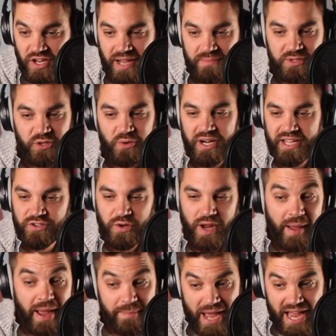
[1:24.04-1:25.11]
I'm sort of
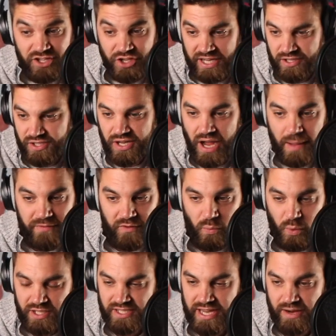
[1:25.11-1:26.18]
interrupt. I'm actually going to stop for
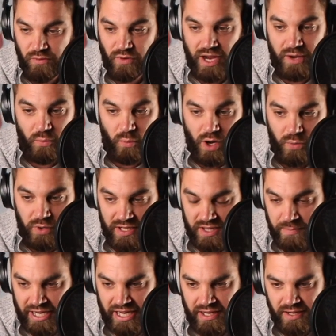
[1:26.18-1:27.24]
one second right while we're at
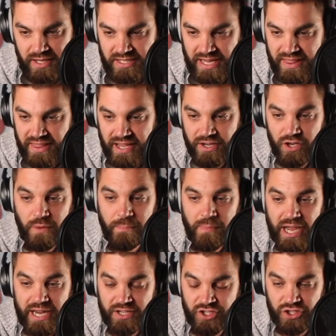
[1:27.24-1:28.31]
the beginning because I think your
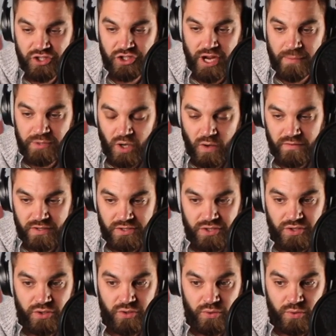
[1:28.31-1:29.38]
mic just jumped over
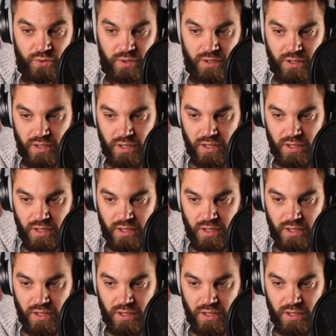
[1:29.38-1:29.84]
to